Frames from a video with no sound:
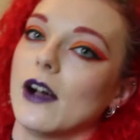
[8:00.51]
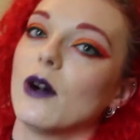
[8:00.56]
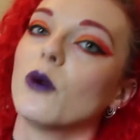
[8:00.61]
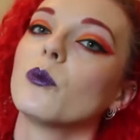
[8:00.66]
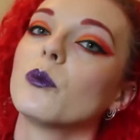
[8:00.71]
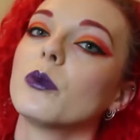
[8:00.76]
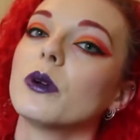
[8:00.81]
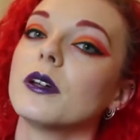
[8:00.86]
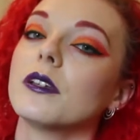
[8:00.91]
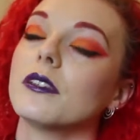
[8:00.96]

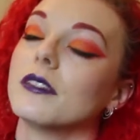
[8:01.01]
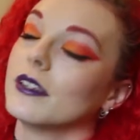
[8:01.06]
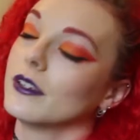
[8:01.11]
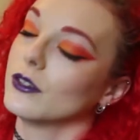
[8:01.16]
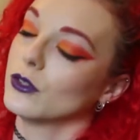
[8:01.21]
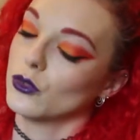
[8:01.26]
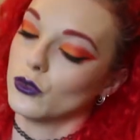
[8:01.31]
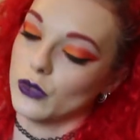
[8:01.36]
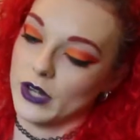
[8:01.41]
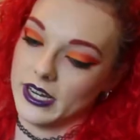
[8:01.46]
up
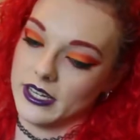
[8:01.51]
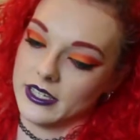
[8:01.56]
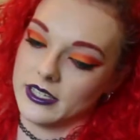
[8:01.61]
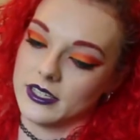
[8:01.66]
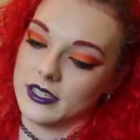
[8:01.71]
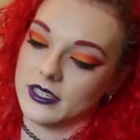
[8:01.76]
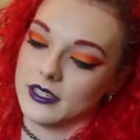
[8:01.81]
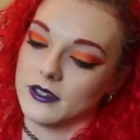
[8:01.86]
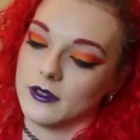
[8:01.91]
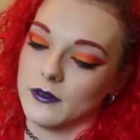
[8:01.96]
this
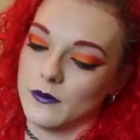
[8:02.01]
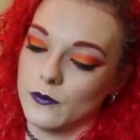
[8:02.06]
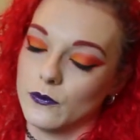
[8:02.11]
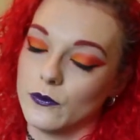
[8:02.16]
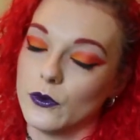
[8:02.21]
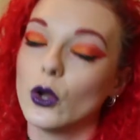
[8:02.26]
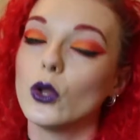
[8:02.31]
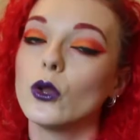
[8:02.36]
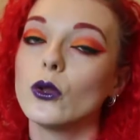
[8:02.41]
dress for a